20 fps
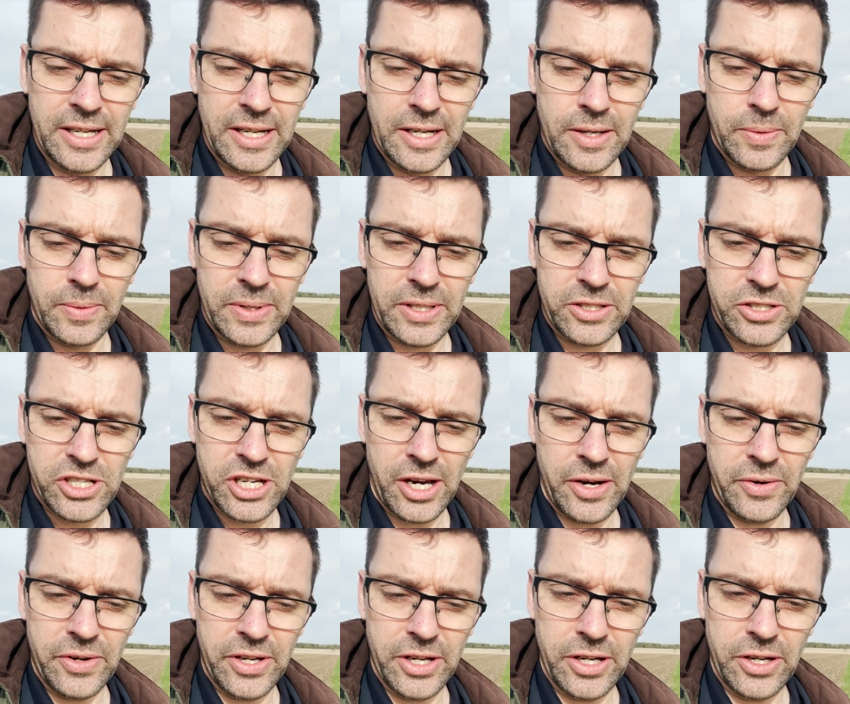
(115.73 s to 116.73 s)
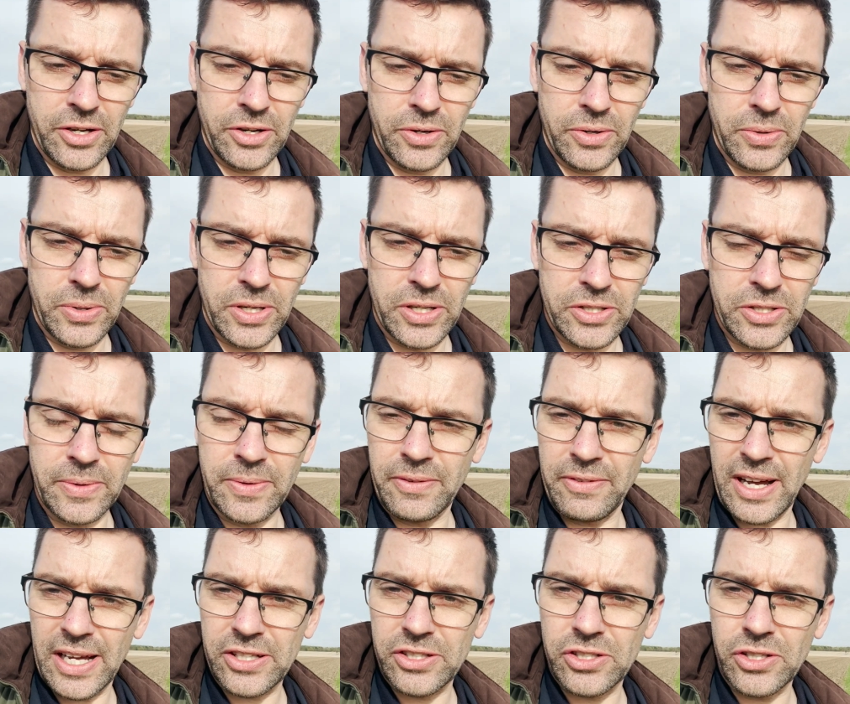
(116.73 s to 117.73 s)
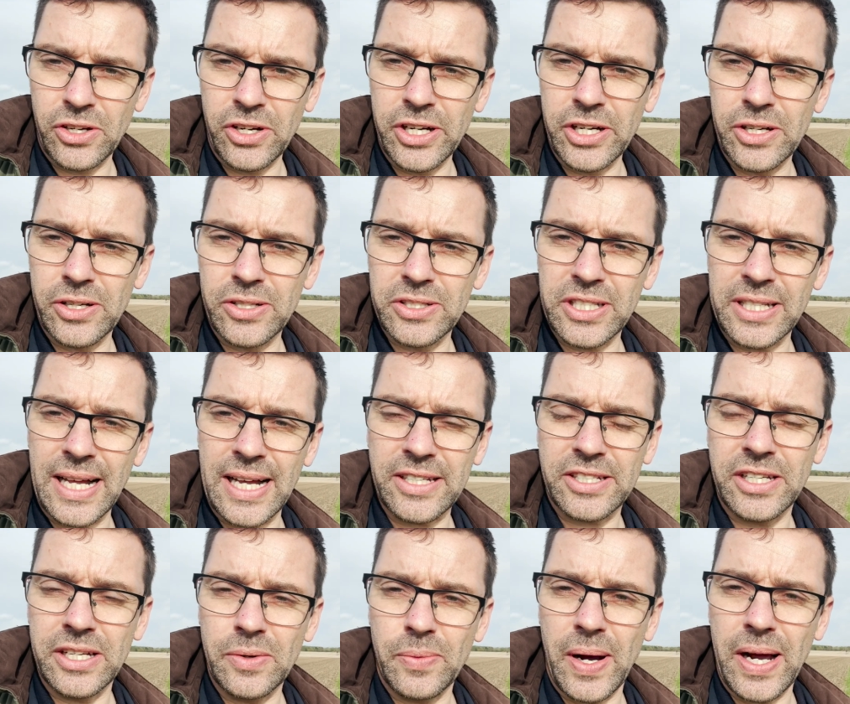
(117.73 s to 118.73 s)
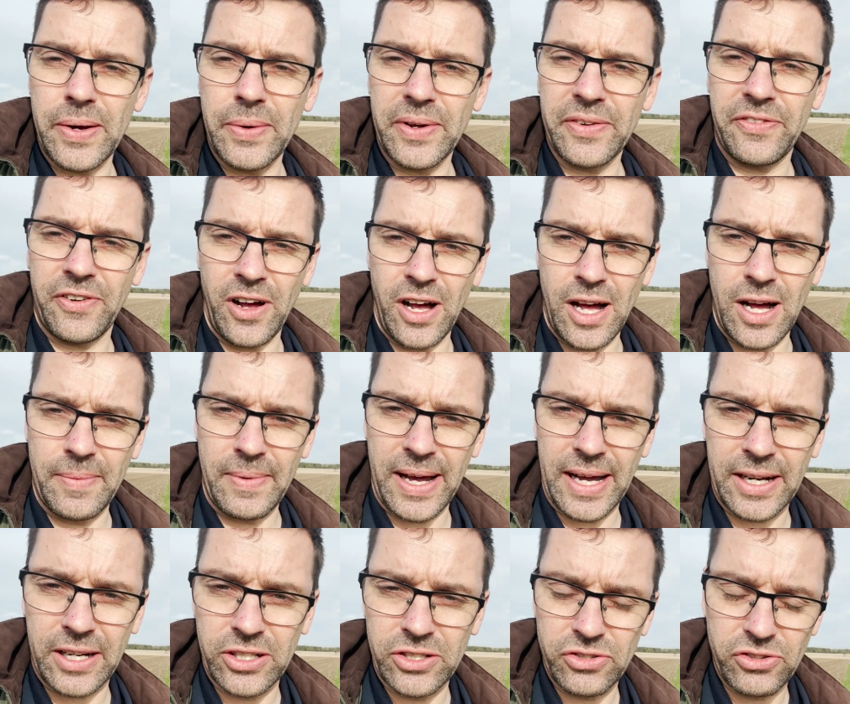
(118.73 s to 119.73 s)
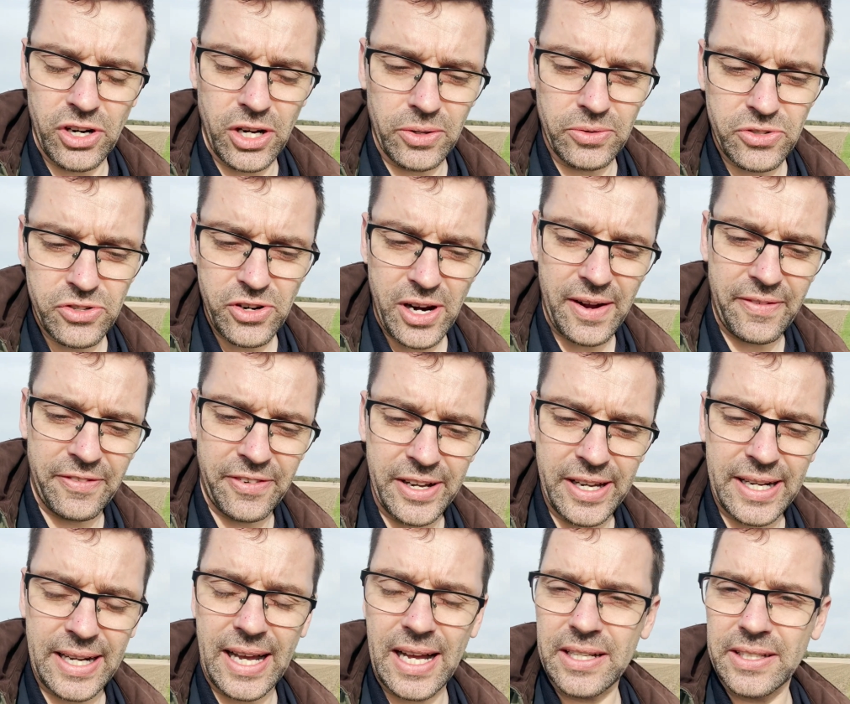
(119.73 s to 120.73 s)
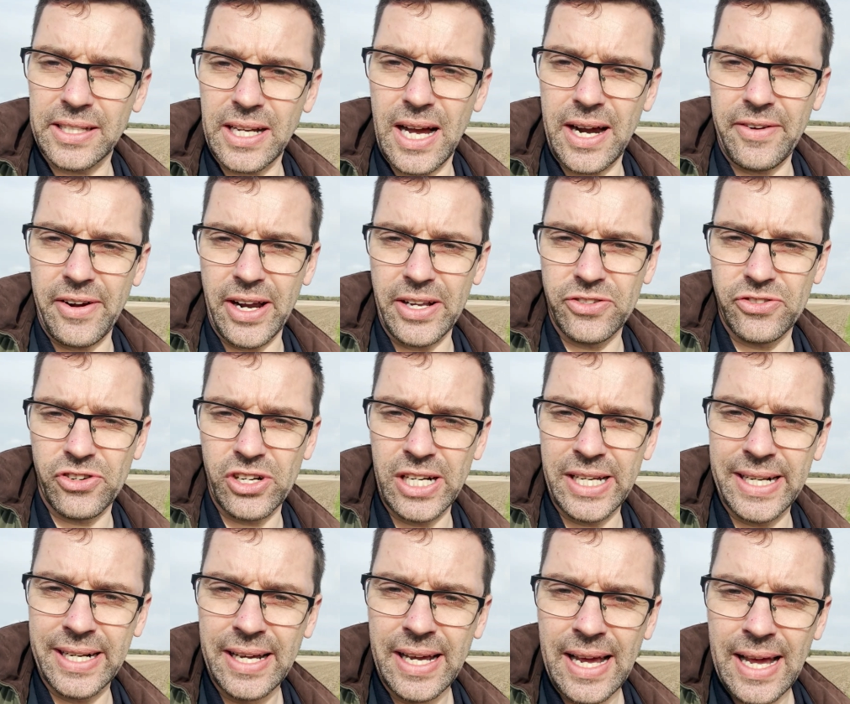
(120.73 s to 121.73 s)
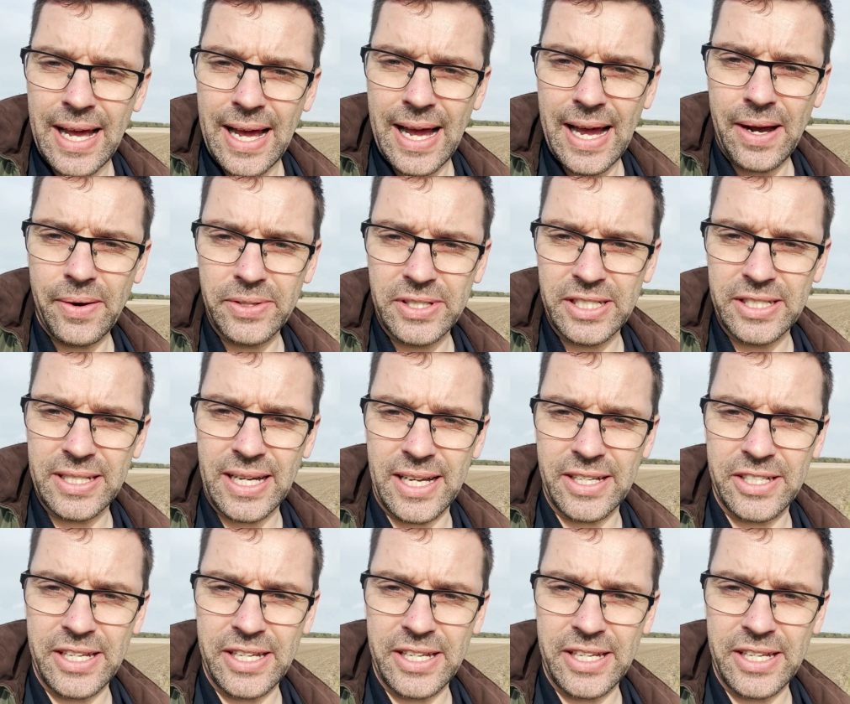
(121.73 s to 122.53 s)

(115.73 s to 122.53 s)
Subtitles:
we'll show you some of our soils and actually the way we farm, our controlled traffic, our direct drilling, how it is actually